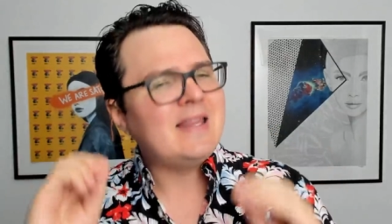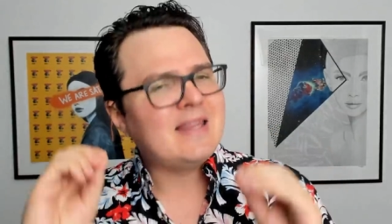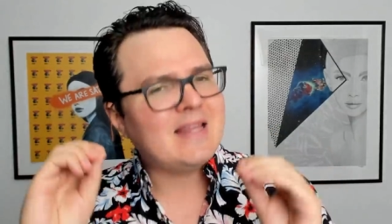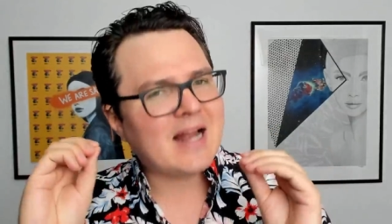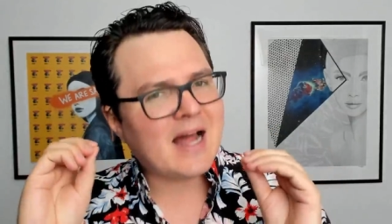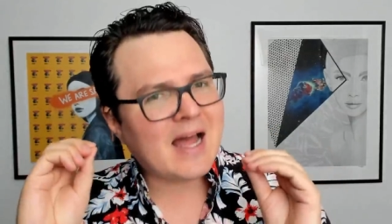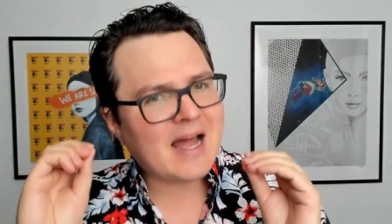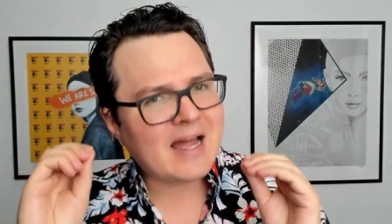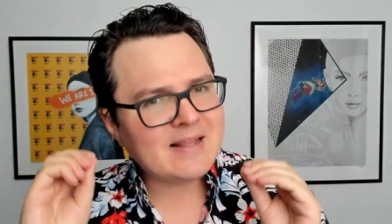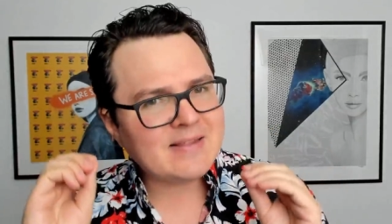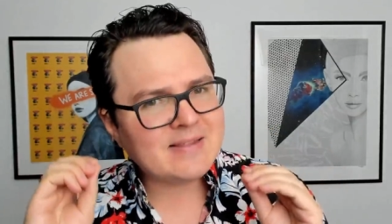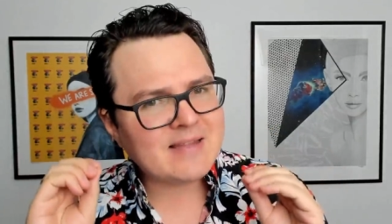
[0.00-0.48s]

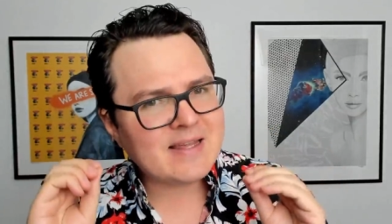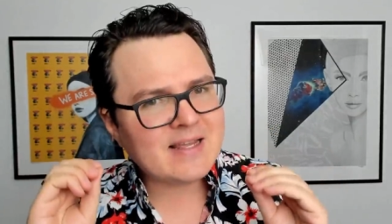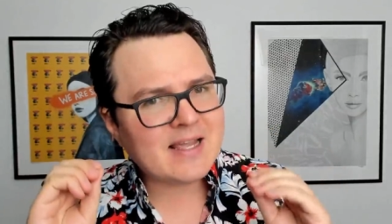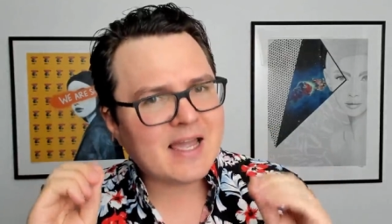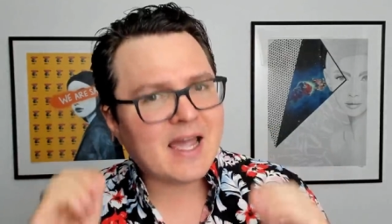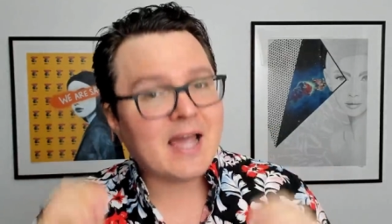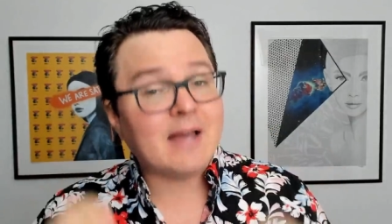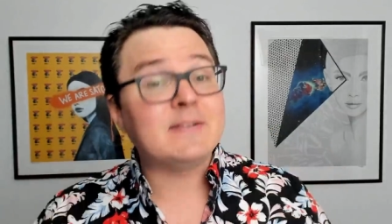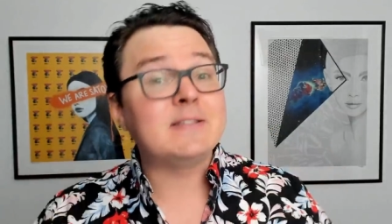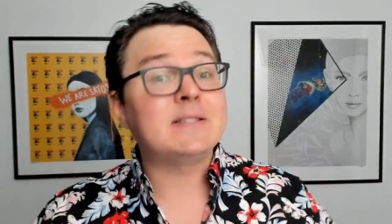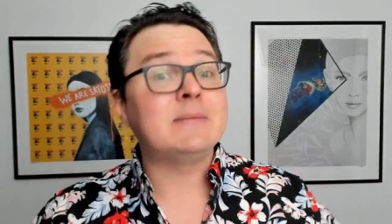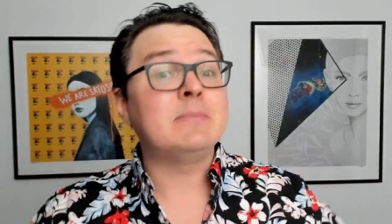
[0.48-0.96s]
that I
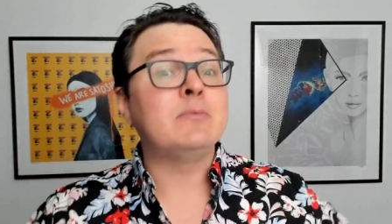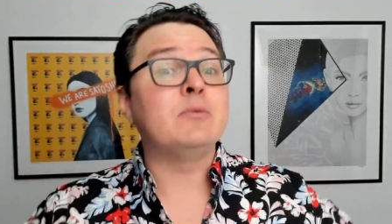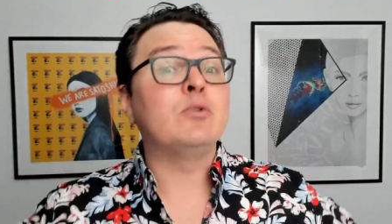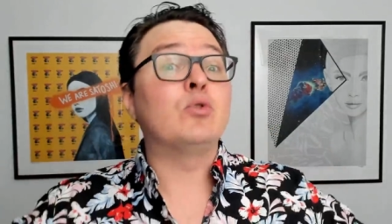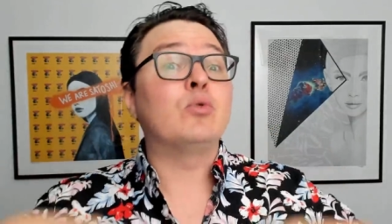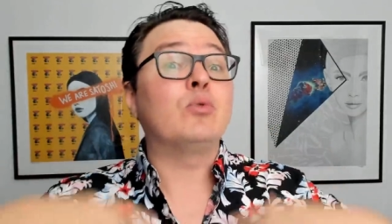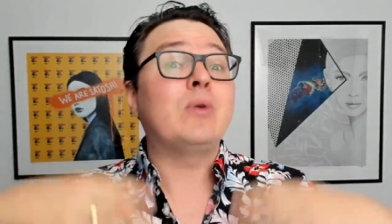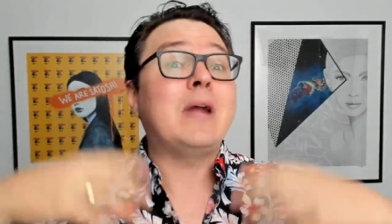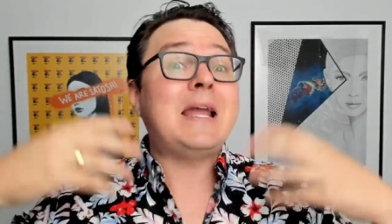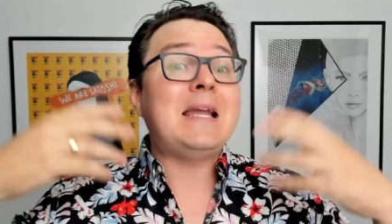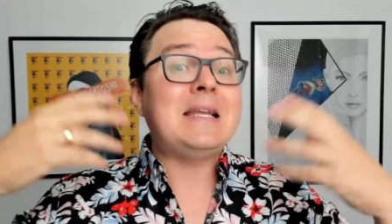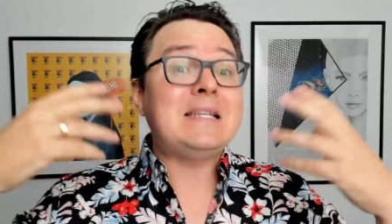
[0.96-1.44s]
think have some
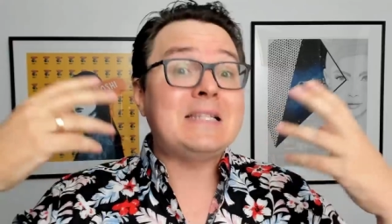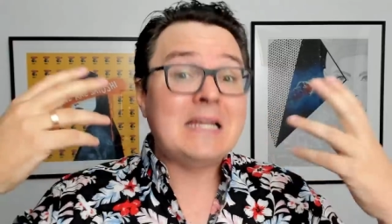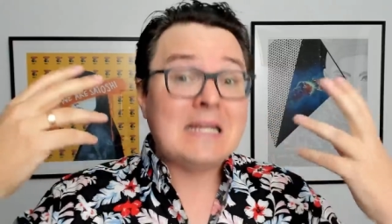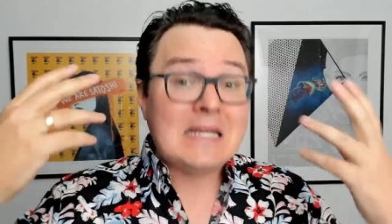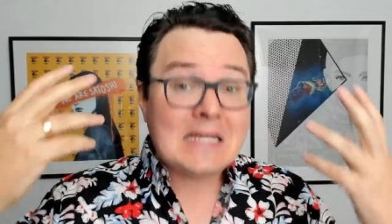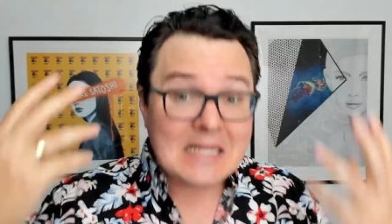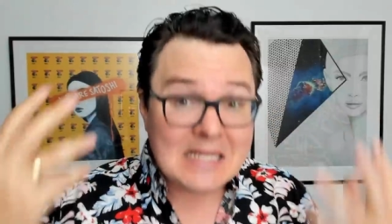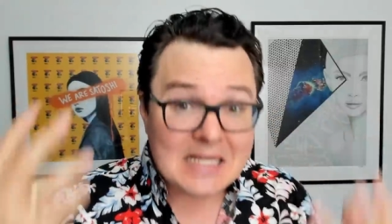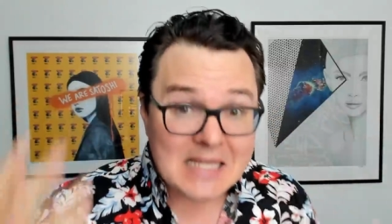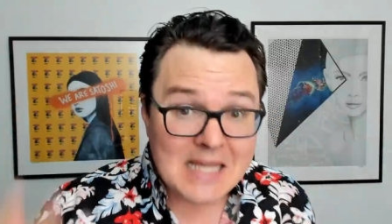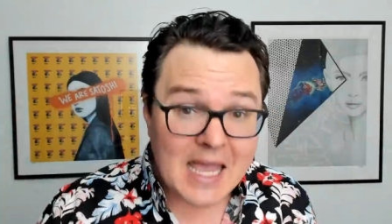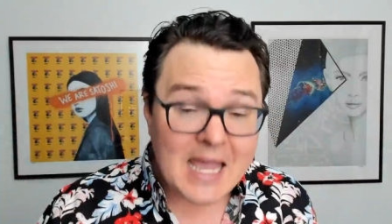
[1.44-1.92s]
great
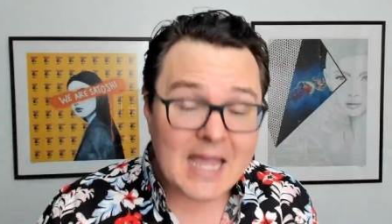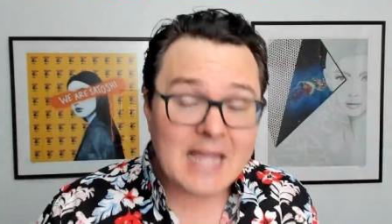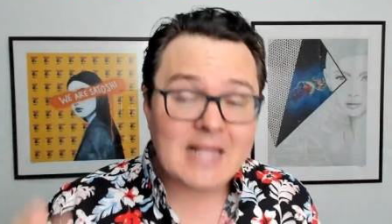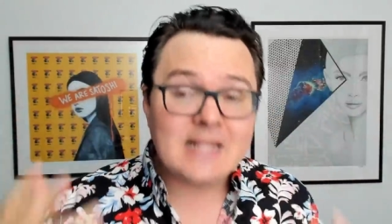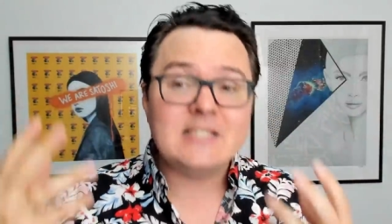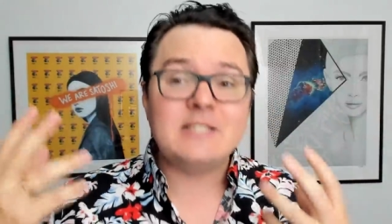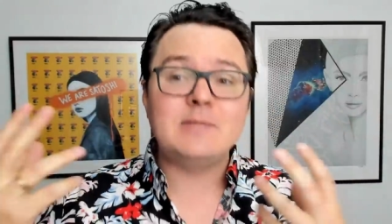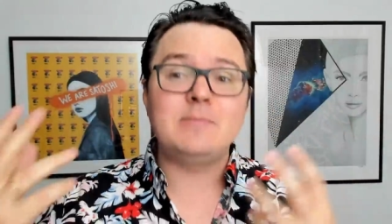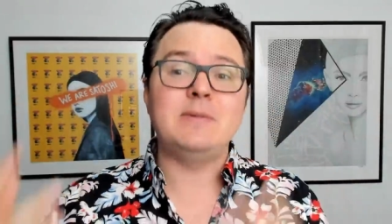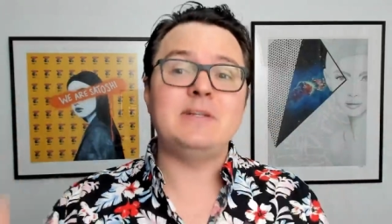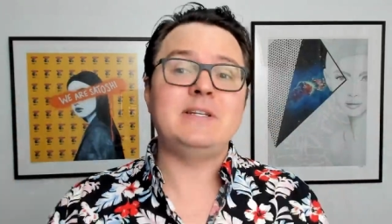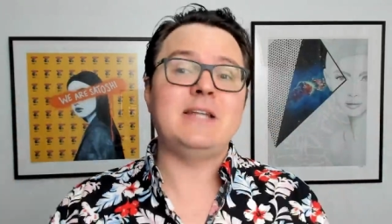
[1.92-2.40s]

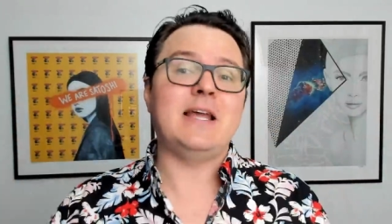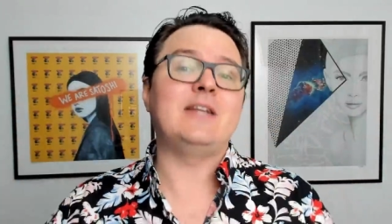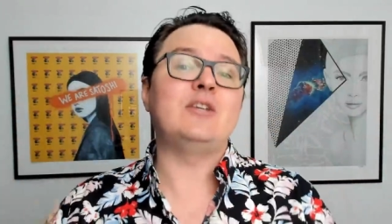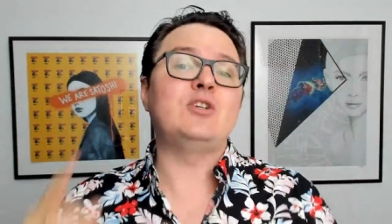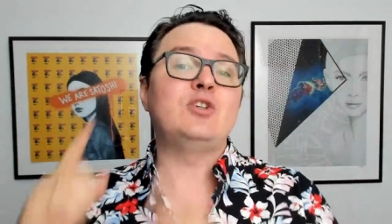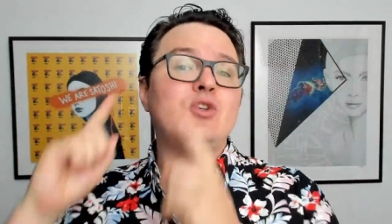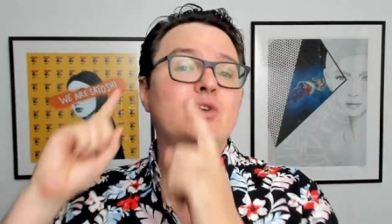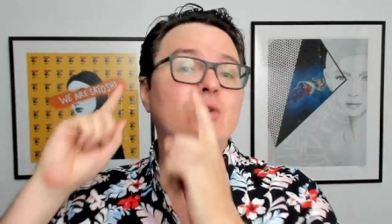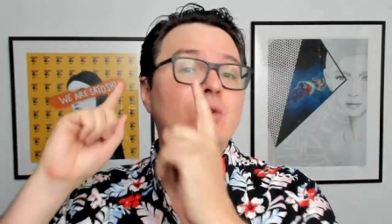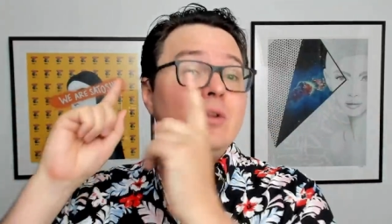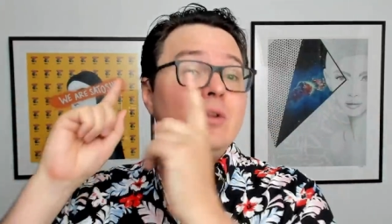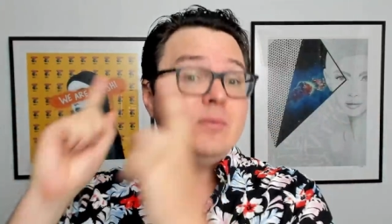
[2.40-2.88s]
gains
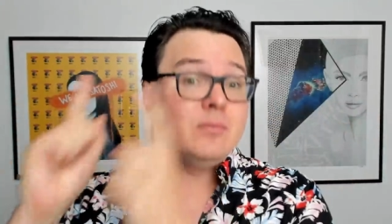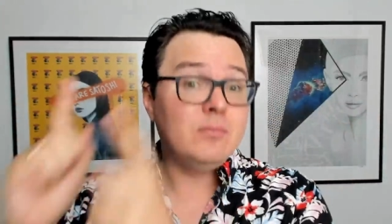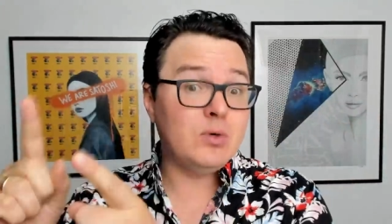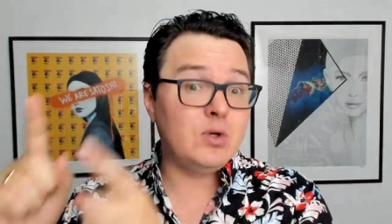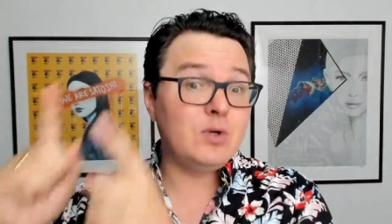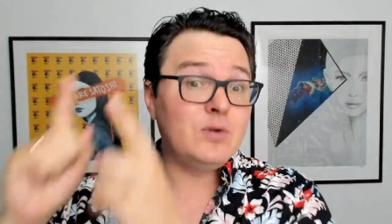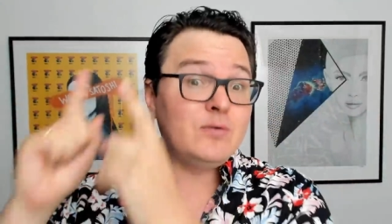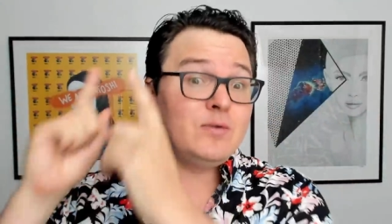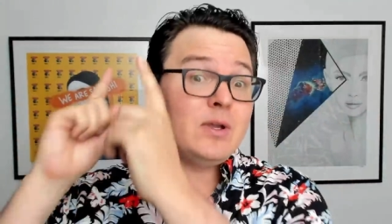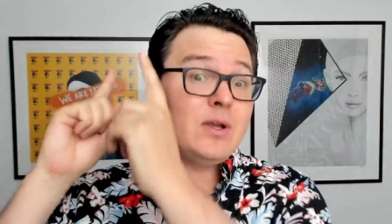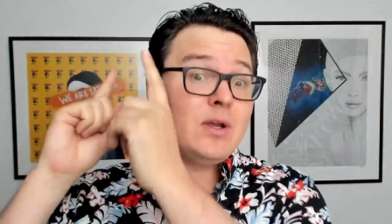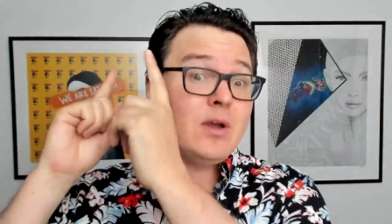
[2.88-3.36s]
potential
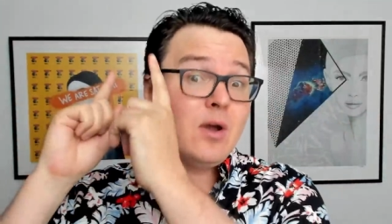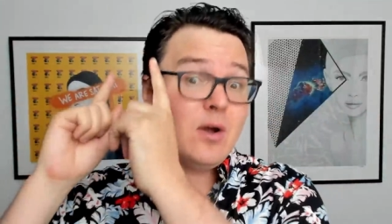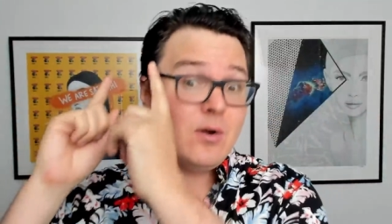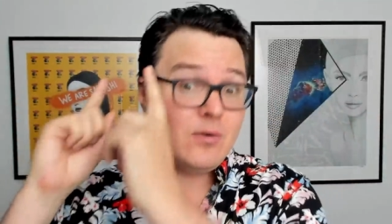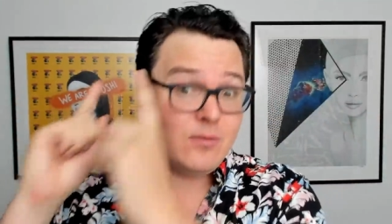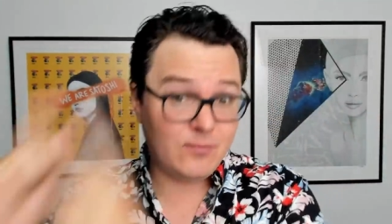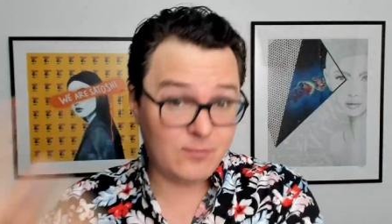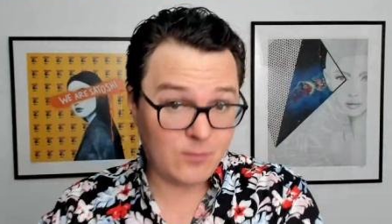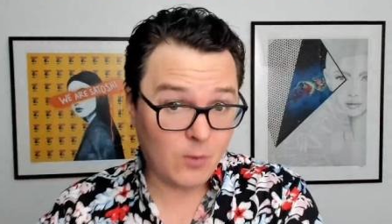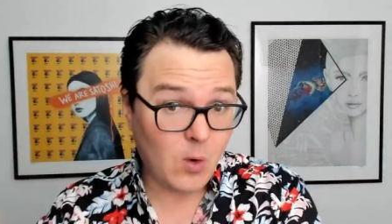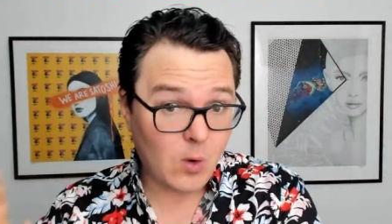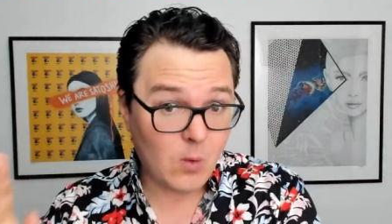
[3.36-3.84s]
moving
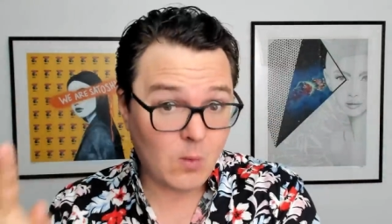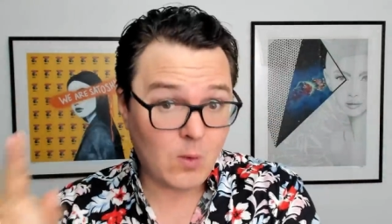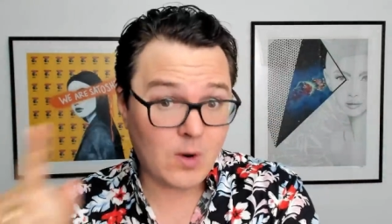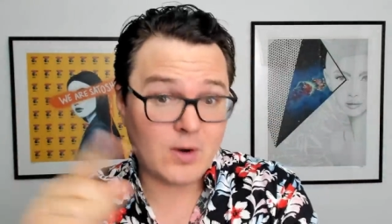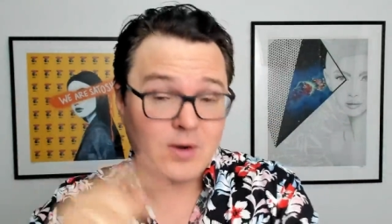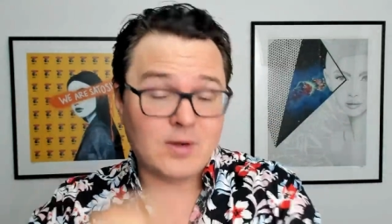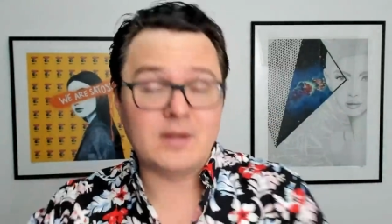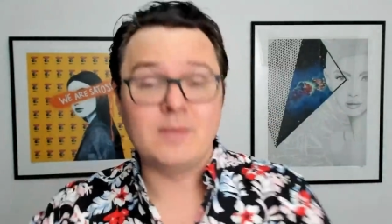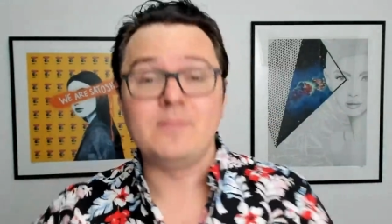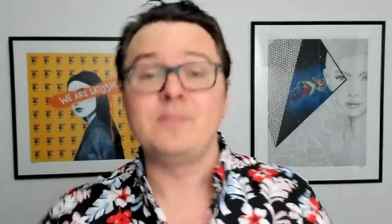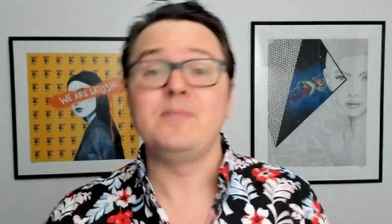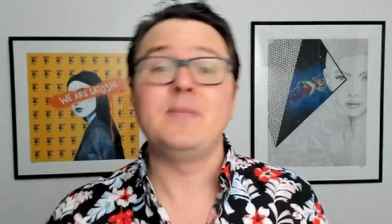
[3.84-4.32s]

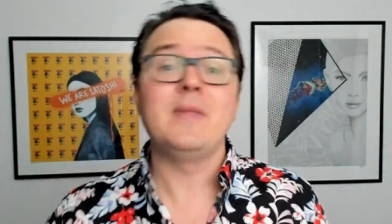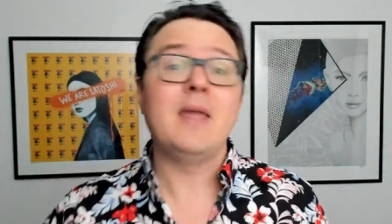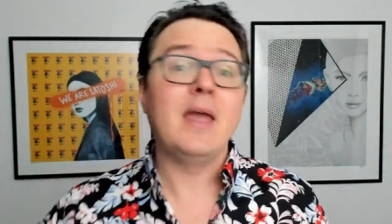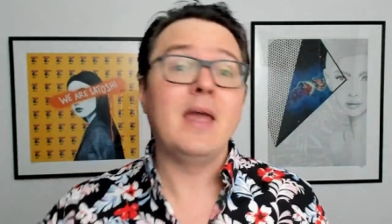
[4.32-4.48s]
forward.